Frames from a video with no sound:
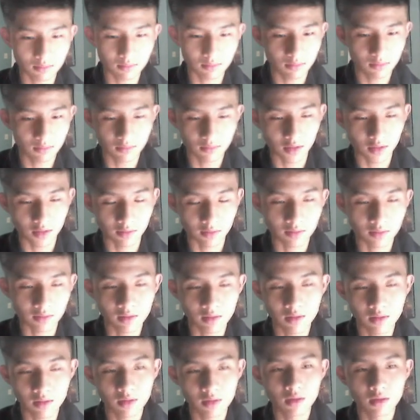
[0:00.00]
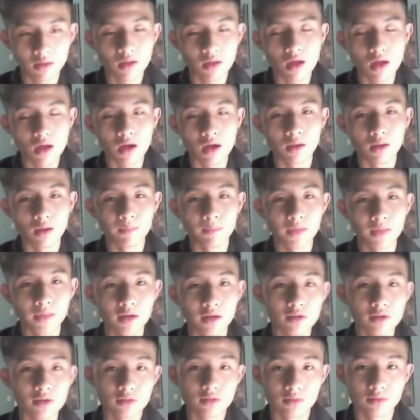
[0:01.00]
whatever. It
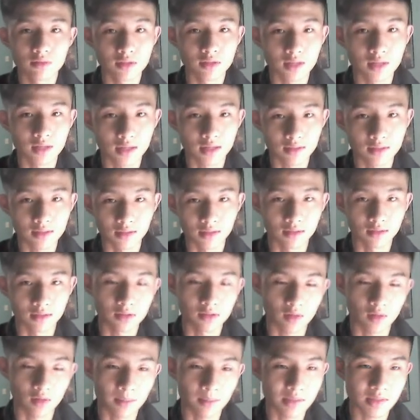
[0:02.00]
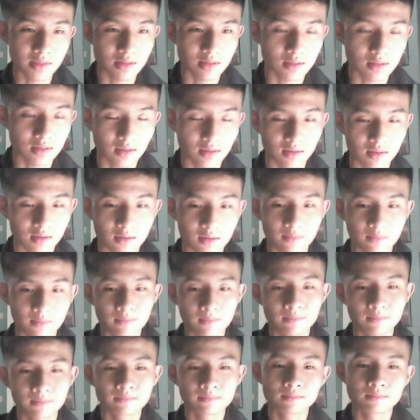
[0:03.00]
also detects, like, discrepancies like that.
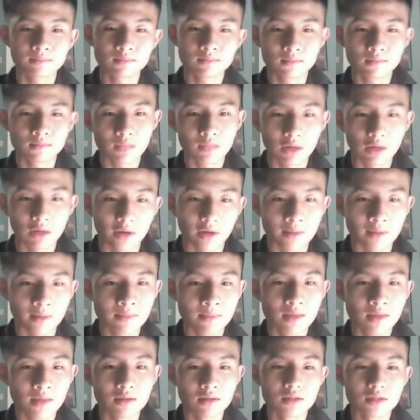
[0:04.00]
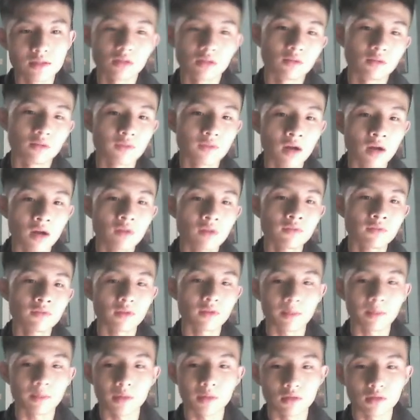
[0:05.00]
Okay, so 5,
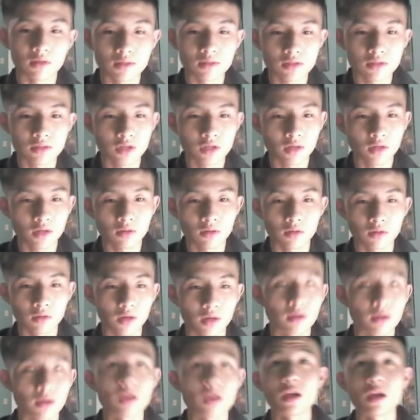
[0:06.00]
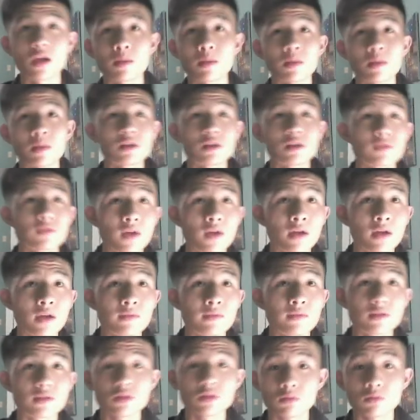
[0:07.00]
I'm going to check, okay, 8 minus 5
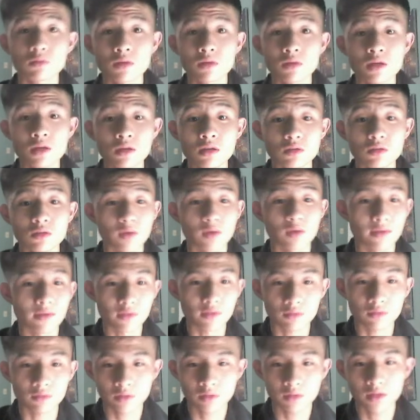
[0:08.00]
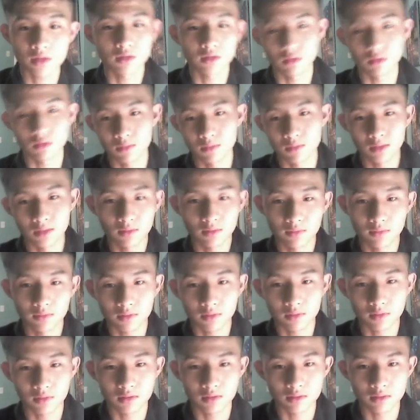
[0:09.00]
is 3. Do I have a 3? No, I don't have a
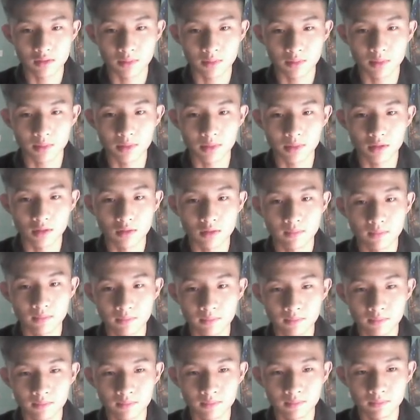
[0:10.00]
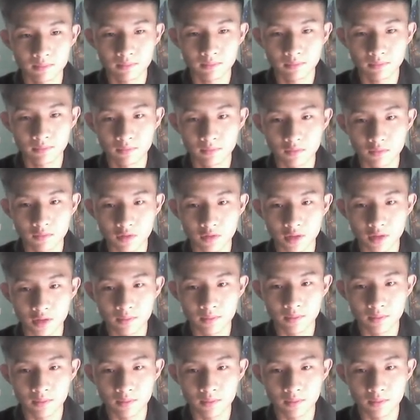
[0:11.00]
3, so I'm going to put it in, right?